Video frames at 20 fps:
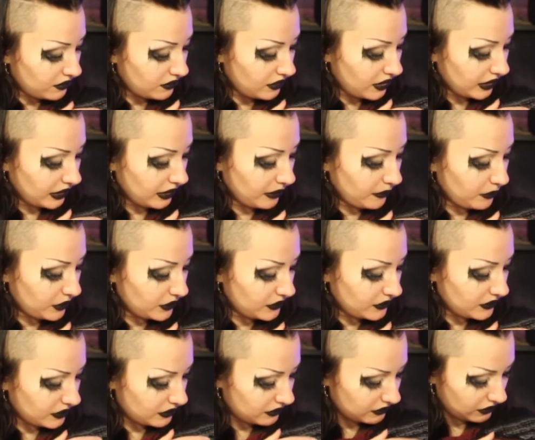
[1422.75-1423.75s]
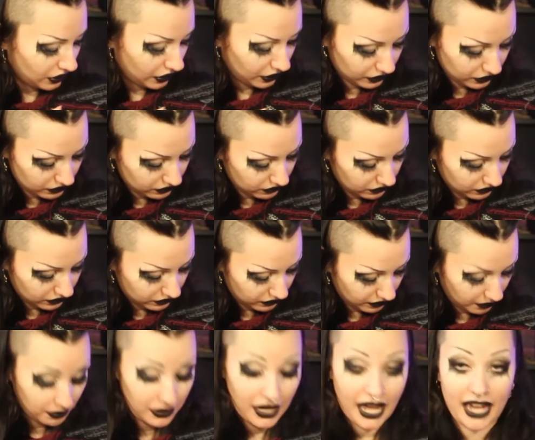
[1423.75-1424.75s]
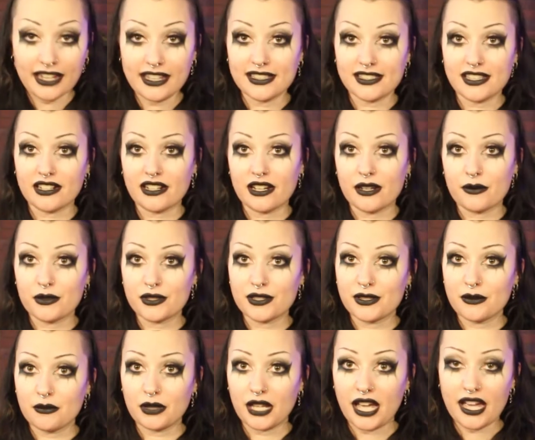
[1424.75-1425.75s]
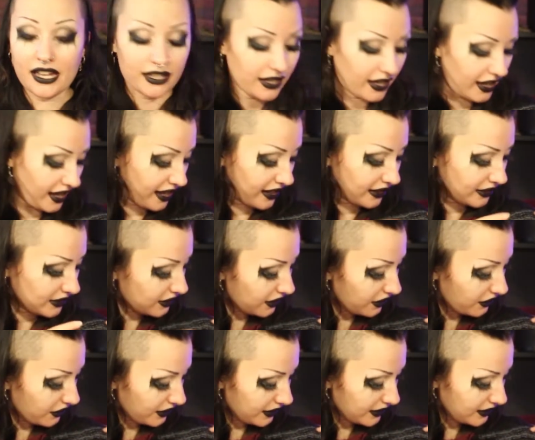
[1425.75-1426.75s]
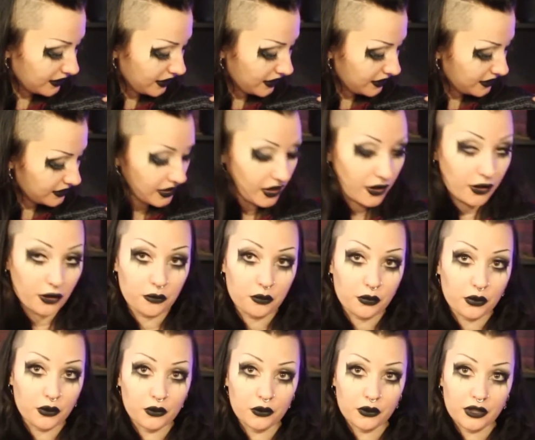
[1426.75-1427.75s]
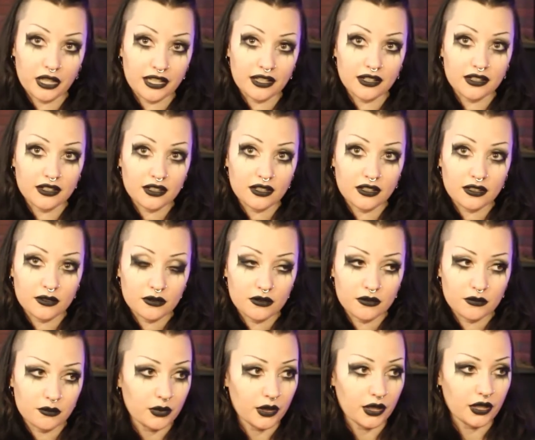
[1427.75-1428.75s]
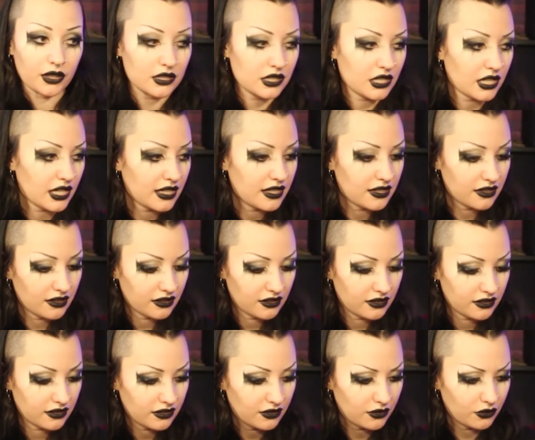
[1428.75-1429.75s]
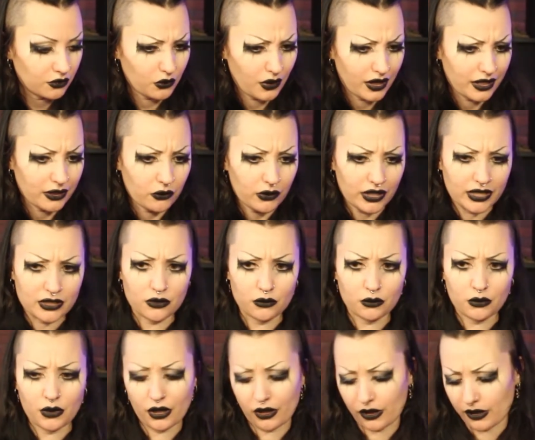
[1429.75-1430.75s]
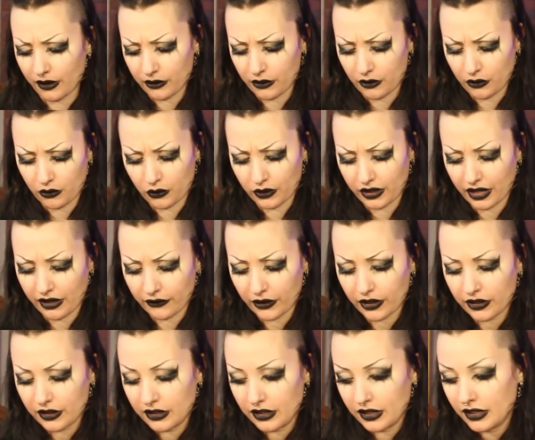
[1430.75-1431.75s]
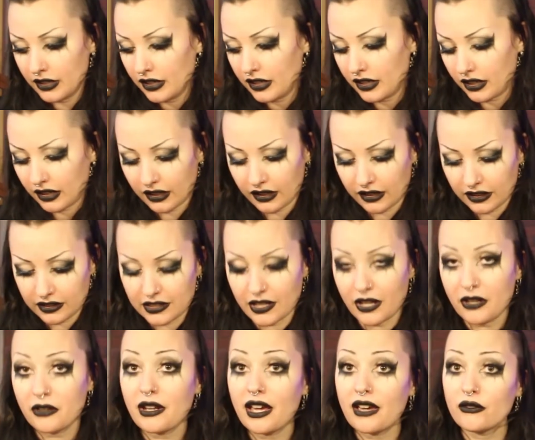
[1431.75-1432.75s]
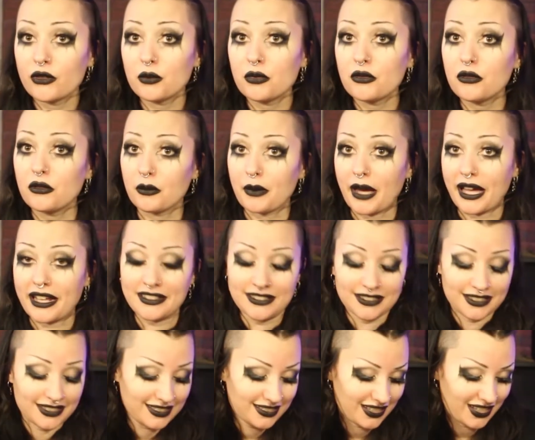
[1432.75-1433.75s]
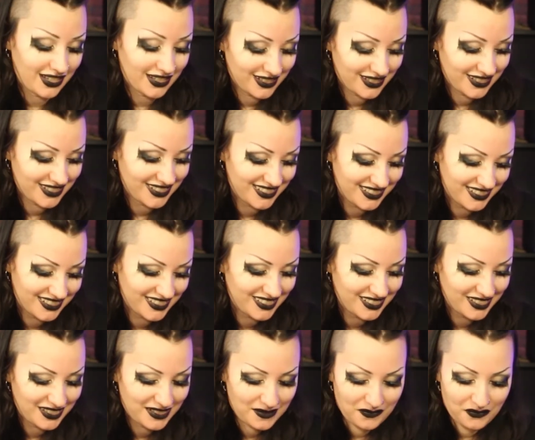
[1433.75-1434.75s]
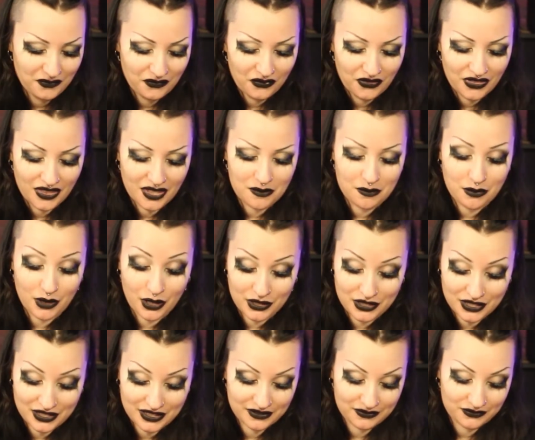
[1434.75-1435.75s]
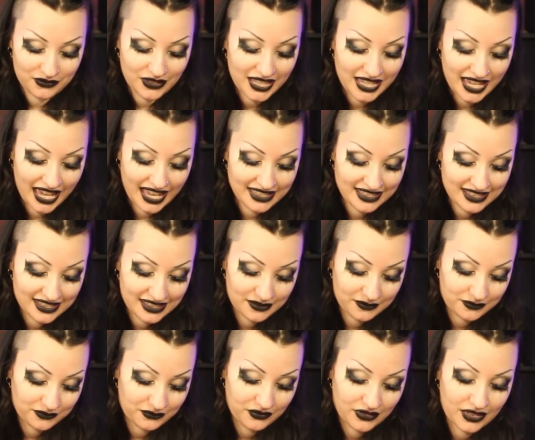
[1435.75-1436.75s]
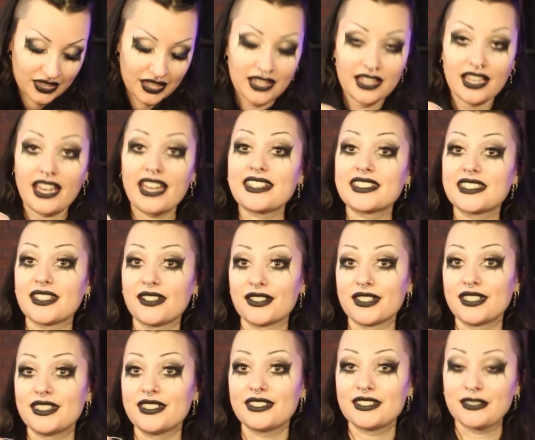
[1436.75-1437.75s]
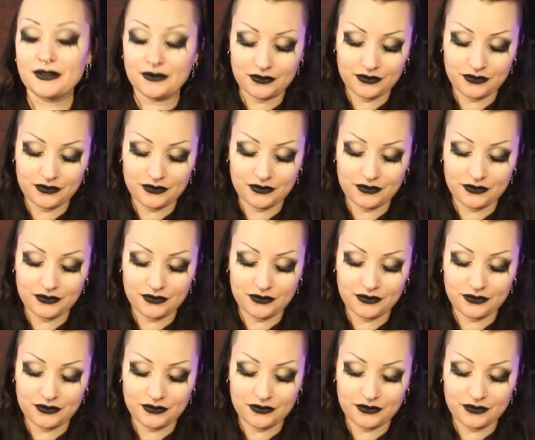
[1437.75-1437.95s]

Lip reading: The black is Adlibris in black. And this is Opal in Burgundy. Or Wine Red or Merlot or whatever. I don't have the ball bands. But yes, excited.